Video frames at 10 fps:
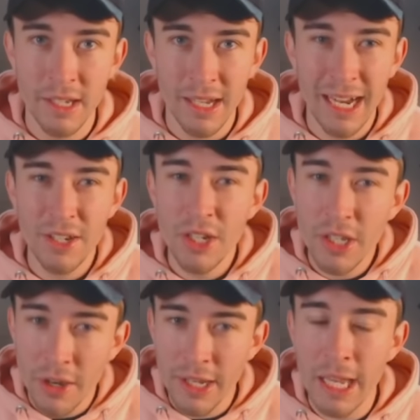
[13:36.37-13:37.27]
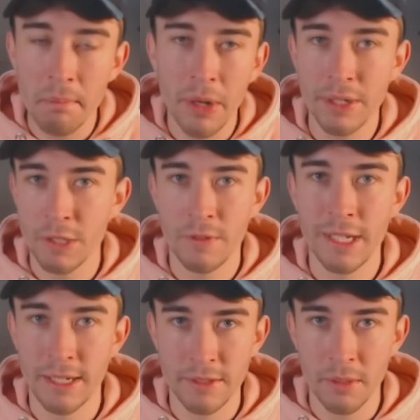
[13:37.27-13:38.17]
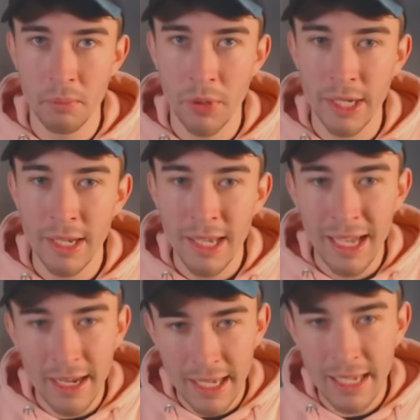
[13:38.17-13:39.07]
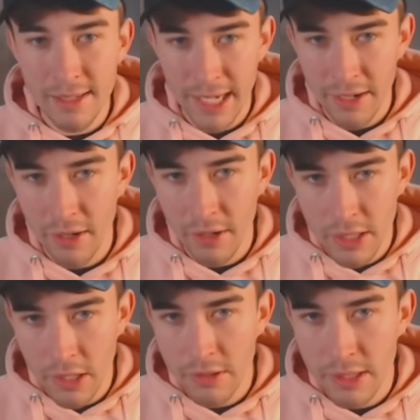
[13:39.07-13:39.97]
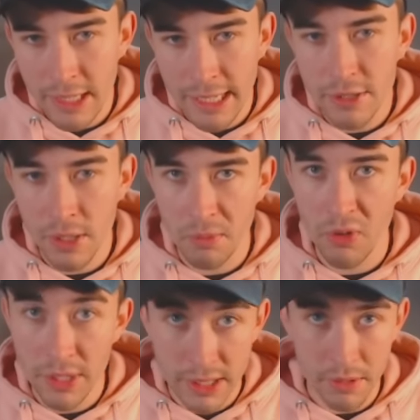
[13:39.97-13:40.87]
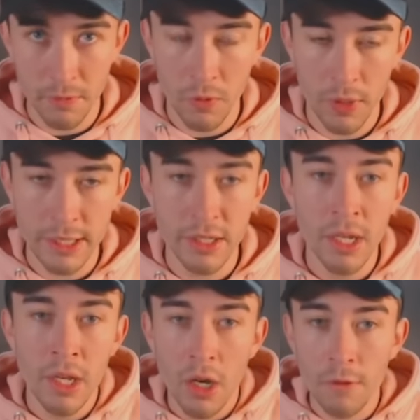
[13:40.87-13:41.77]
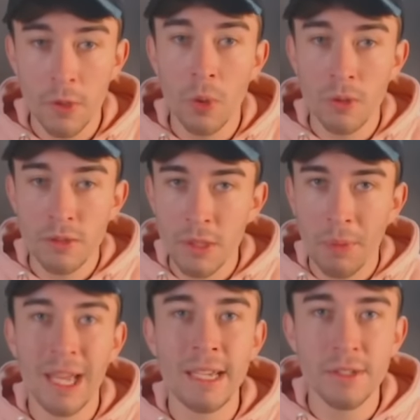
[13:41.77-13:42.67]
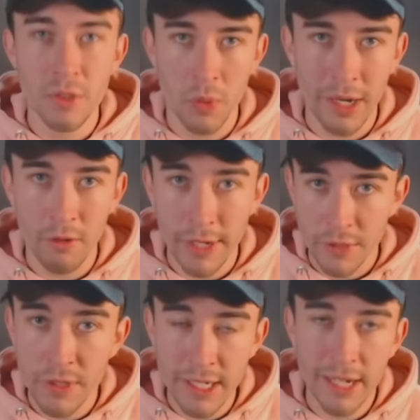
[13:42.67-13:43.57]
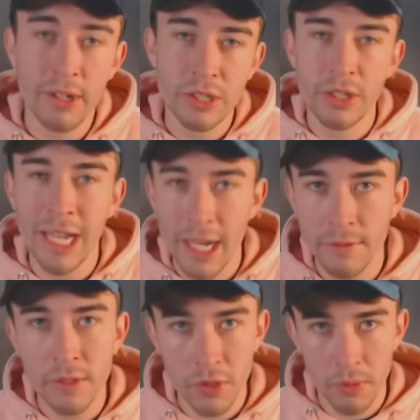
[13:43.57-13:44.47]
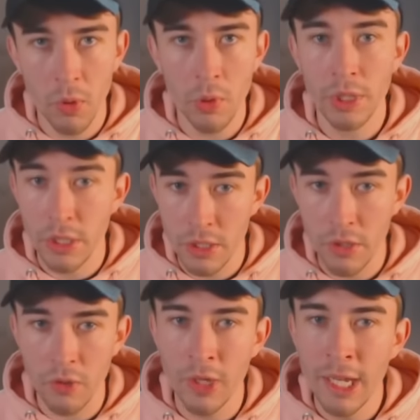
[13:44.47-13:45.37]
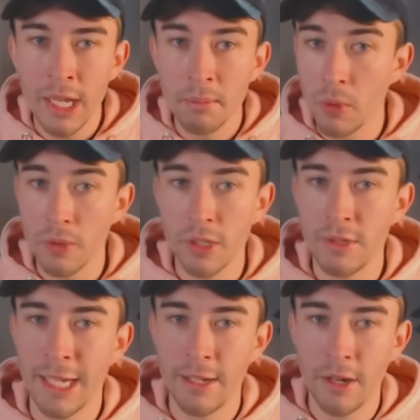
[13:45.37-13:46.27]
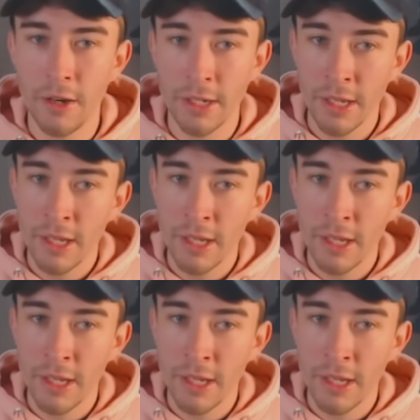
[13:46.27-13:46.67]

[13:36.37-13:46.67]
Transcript: And you're going to get punished for that at some point. And again, Ten Hag does need some criticism for this. Of course, the players as well. Rashford and Eriksen, you have to do more. You do. But also Ten Hag,